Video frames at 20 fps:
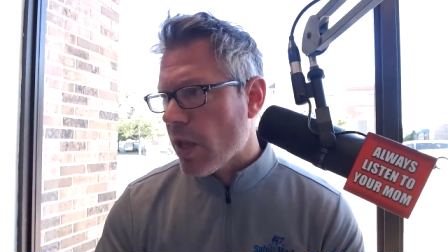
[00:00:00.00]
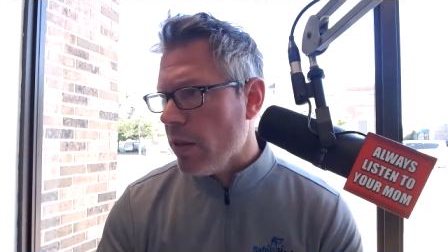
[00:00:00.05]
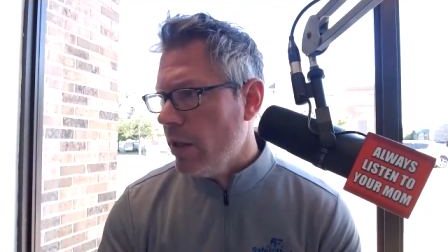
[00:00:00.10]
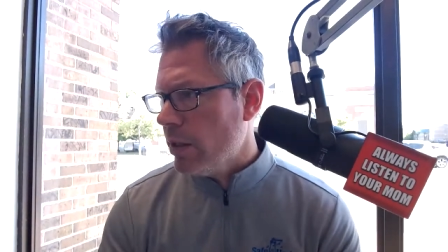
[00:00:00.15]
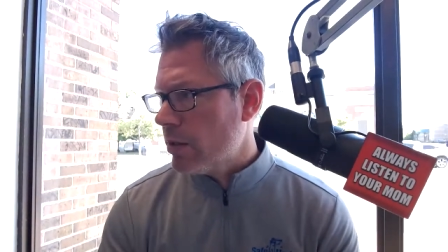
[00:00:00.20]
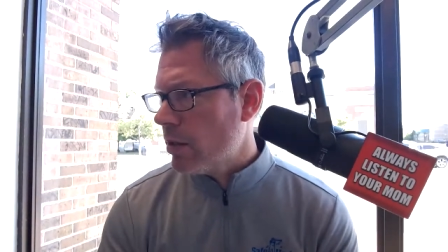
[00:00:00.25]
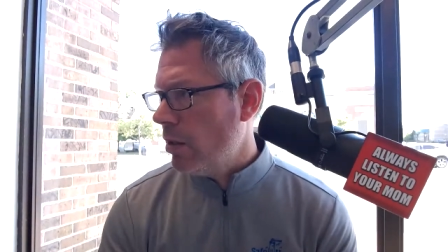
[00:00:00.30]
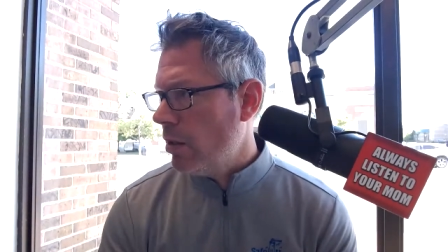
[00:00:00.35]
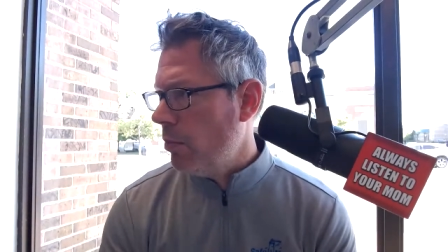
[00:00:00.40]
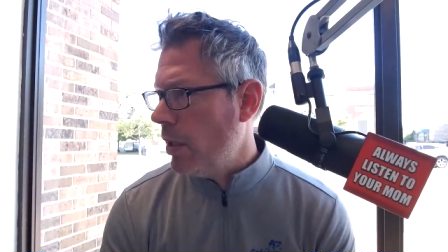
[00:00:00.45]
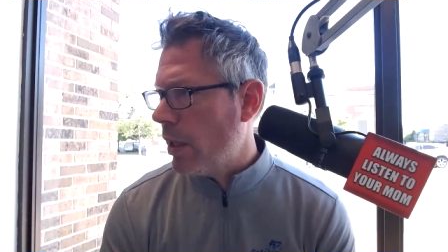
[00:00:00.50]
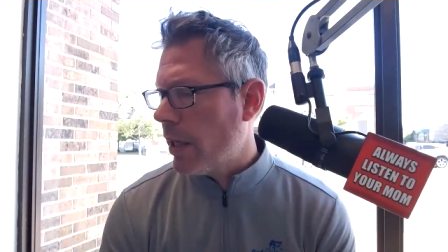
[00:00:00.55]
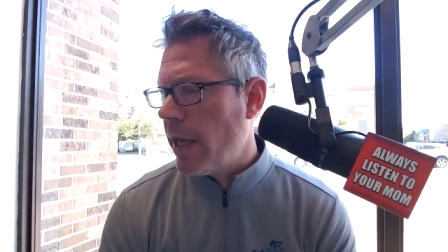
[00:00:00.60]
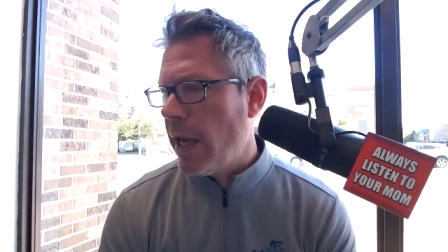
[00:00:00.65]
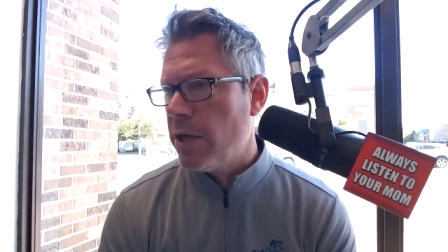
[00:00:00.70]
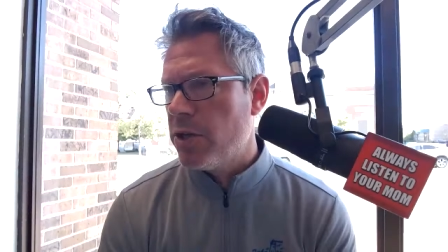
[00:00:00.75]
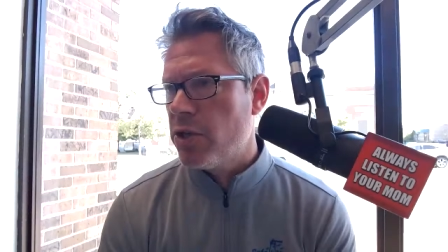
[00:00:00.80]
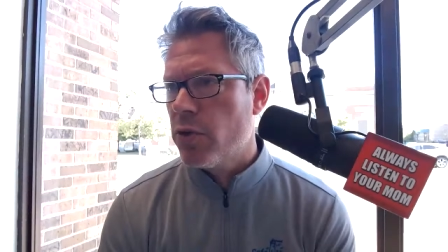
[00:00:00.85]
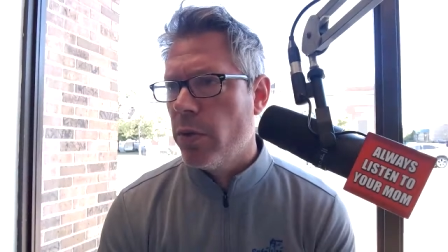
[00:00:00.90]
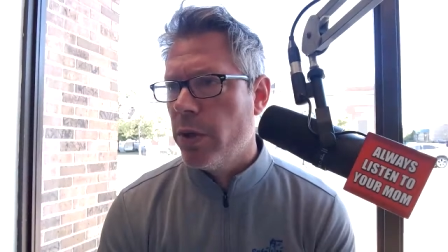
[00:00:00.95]
that can be a
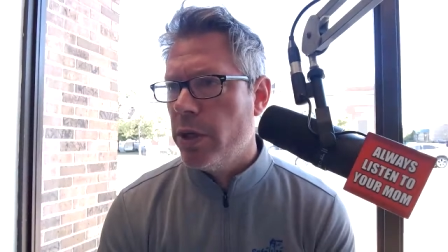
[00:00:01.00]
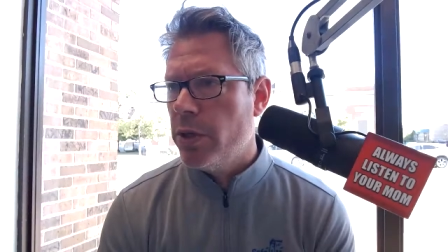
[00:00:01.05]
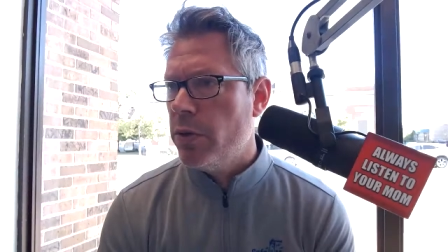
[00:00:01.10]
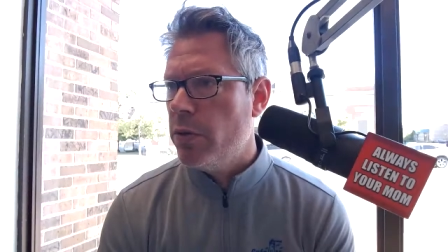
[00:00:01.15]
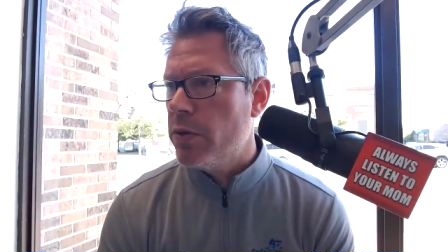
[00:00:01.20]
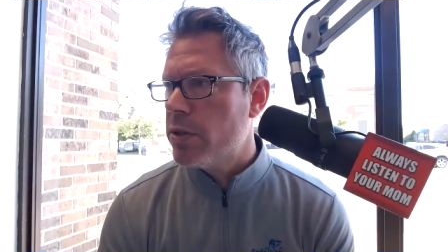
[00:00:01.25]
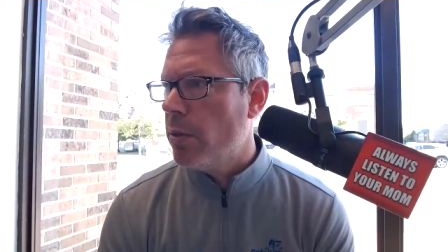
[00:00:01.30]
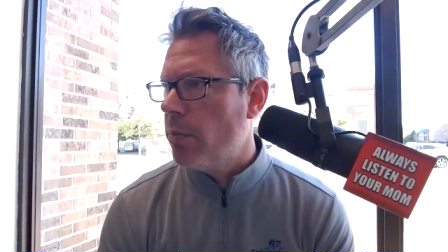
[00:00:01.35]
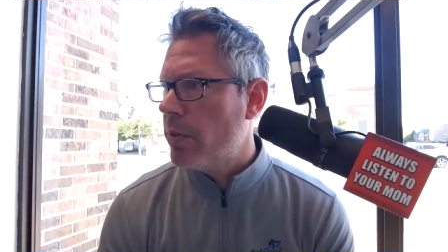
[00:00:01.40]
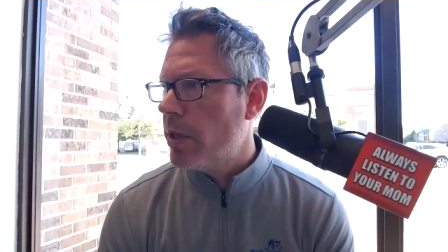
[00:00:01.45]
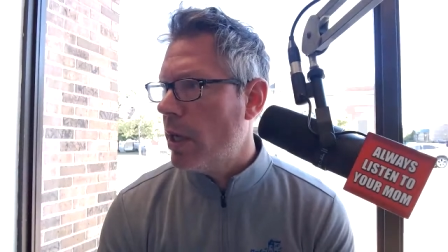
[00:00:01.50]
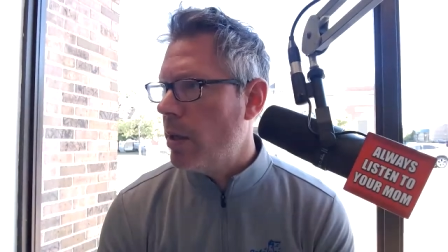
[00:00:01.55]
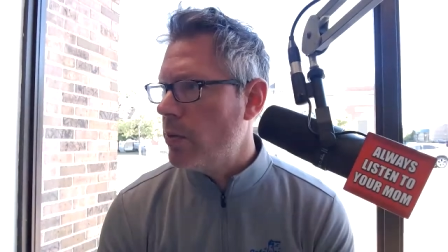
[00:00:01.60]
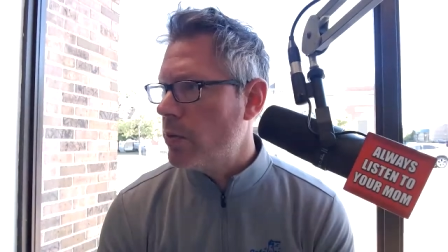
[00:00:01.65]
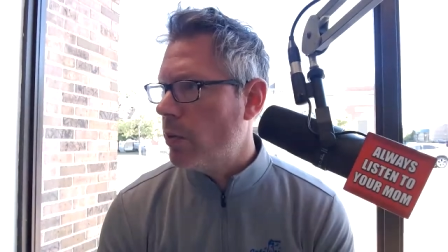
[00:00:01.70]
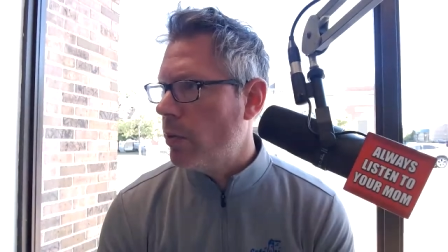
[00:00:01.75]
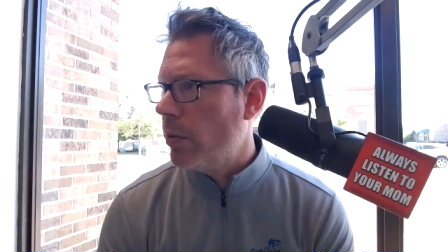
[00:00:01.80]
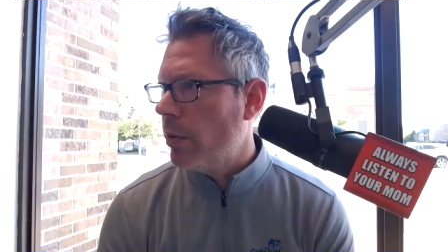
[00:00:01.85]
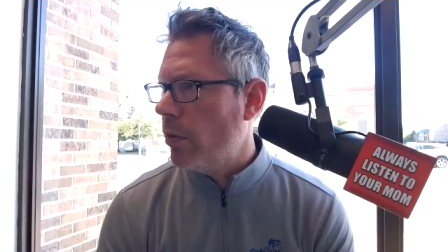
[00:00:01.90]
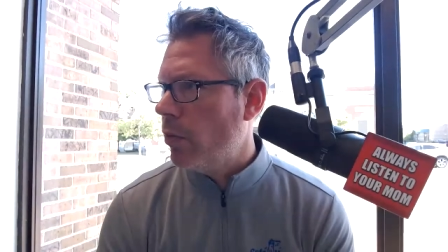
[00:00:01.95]
catch-22
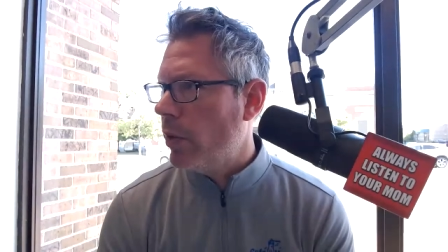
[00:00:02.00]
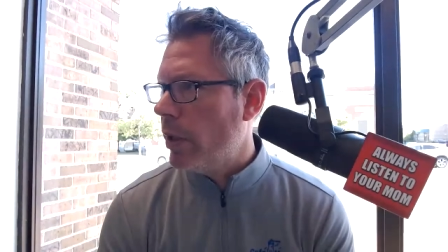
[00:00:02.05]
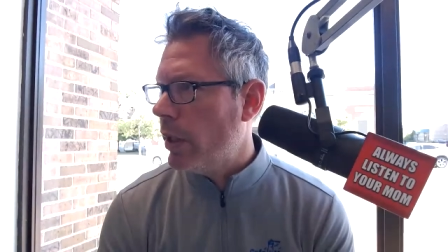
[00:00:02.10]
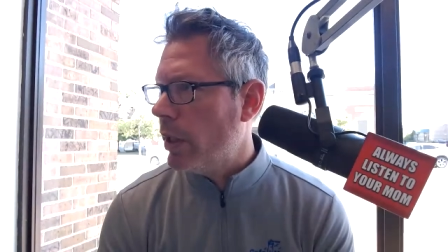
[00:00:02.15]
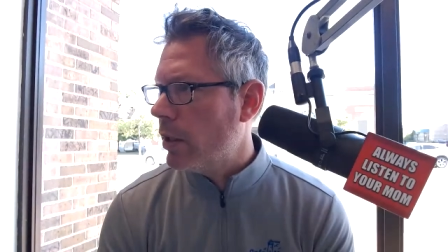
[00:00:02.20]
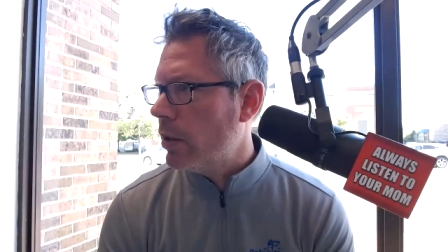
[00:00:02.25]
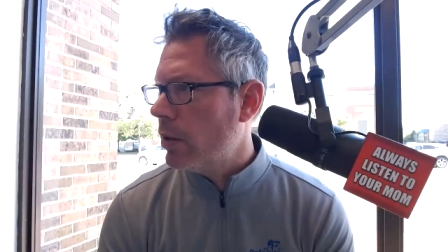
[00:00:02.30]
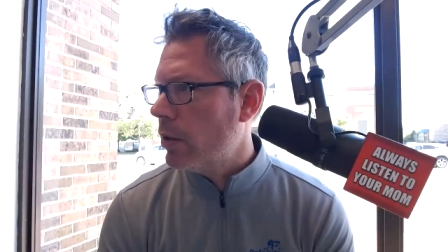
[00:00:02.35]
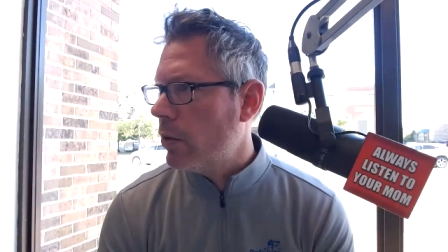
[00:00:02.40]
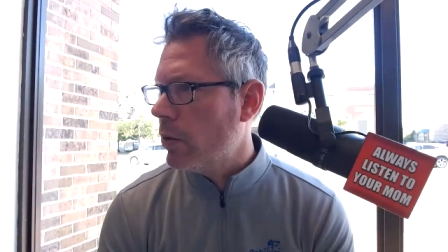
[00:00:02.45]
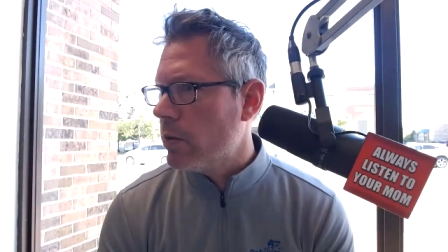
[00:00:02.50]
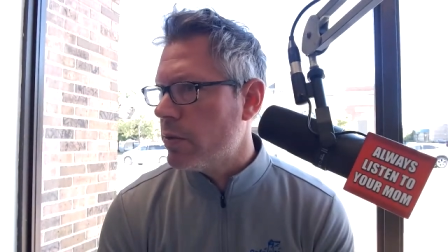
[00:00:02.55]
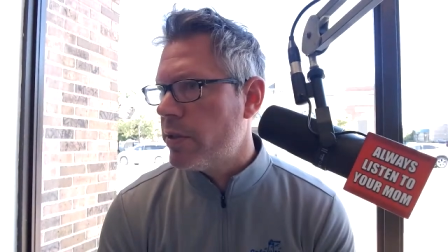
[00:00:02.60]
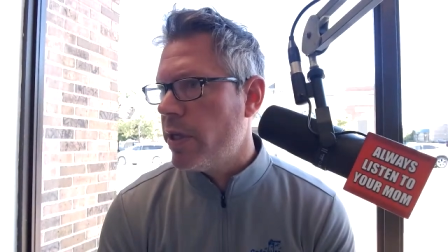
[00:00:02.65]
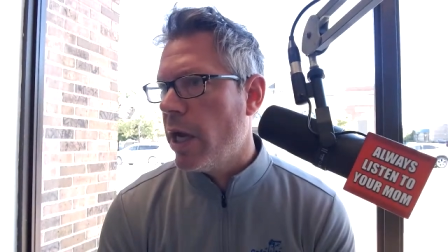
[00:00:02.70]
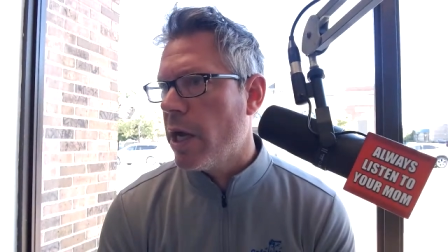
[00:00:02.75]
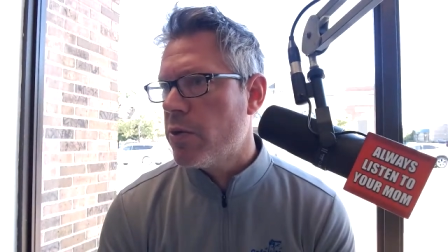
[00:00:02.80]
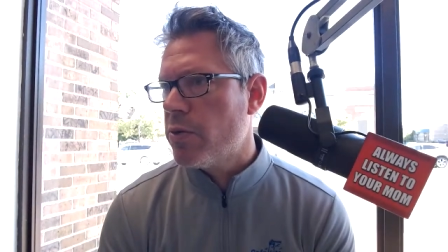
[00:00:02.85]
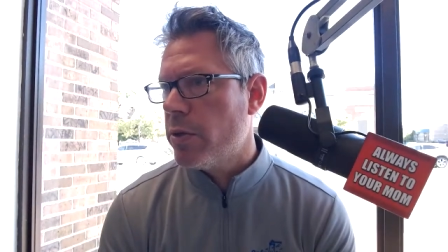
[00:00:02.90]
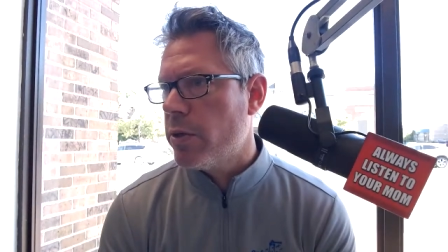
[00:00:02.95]
sometimes when we get those
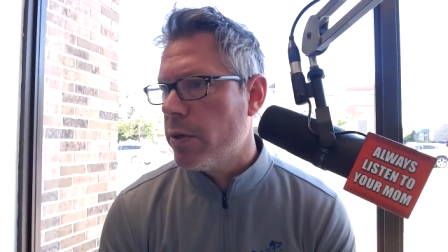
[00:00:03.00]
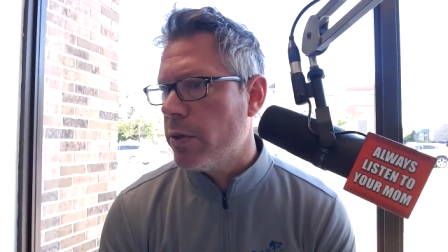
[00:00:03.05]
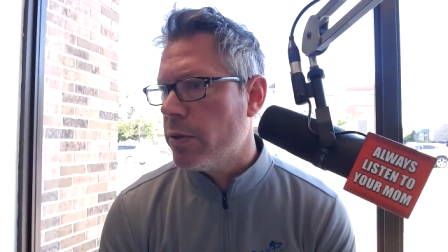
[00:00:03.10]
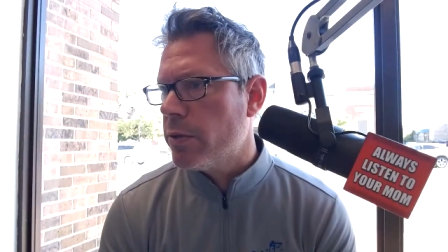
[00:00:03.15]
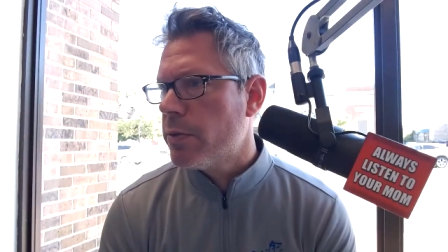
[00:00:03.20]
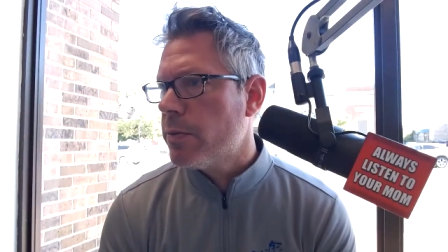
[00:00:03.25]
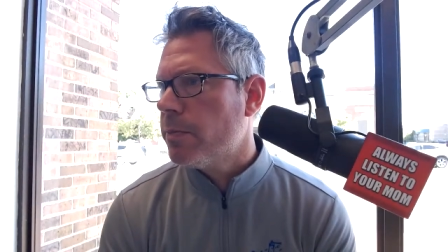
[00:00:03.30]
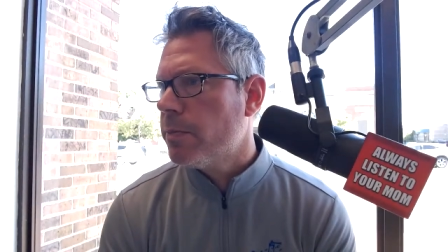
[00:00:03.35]
tax returns.